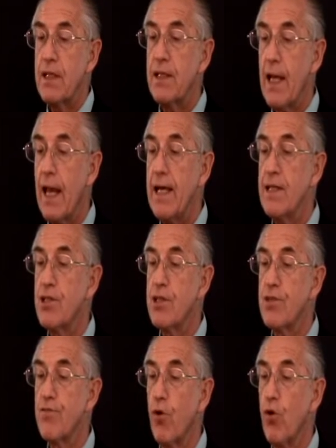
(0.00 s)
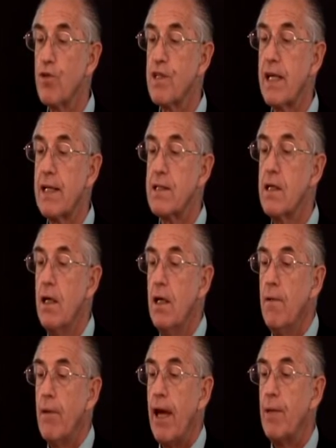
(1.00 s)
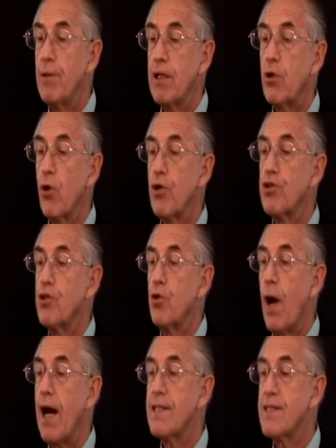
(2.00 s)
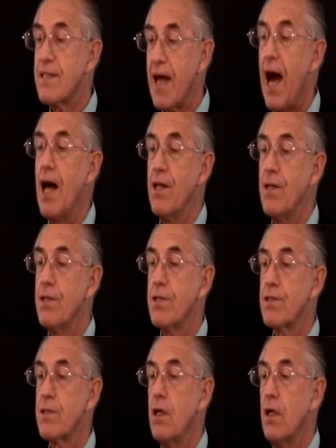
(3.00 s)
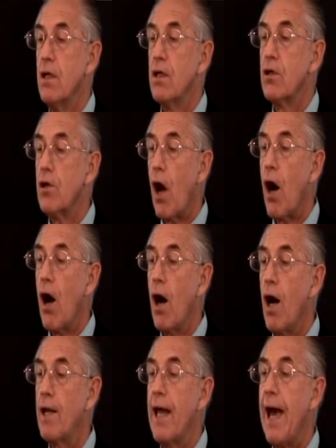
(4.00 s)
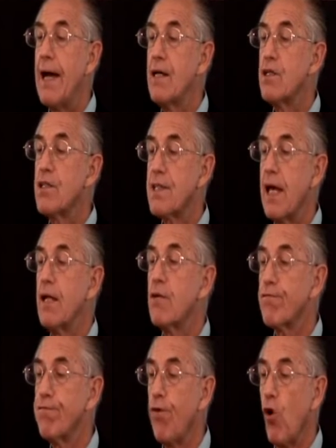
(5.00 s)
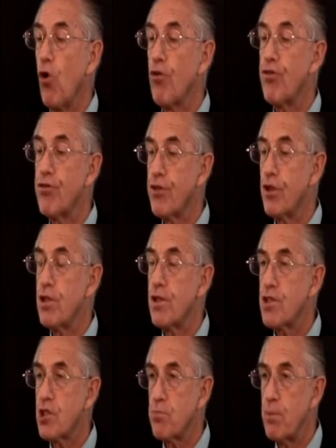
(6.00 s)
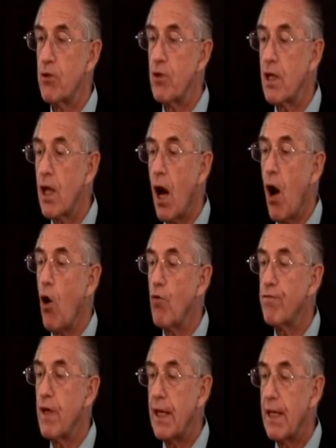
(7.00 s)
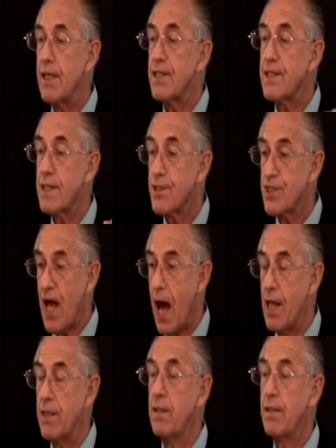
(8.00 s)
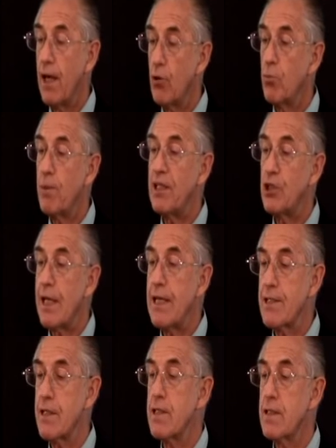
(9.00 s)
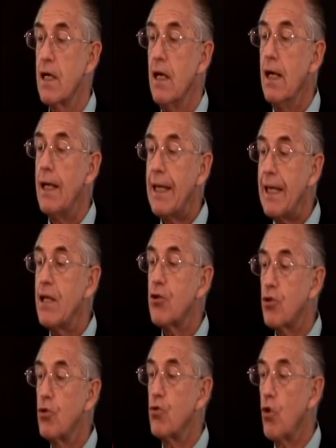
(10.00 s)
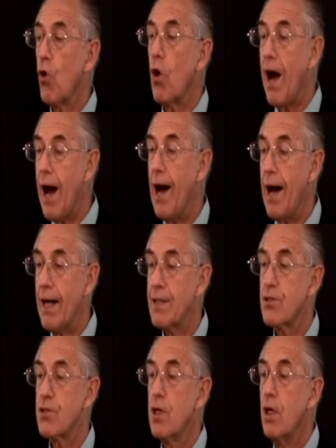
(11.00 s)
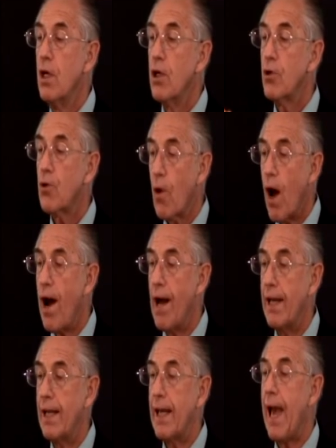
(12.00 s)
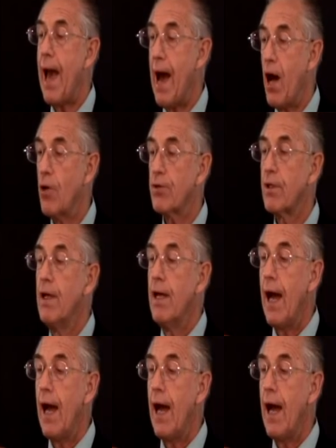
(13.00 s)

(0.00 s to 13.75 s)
Galatians 4 6. And because you are sons, God has sent forth the Spirit of His Son, that would be Jesus, into your hearts, crying out,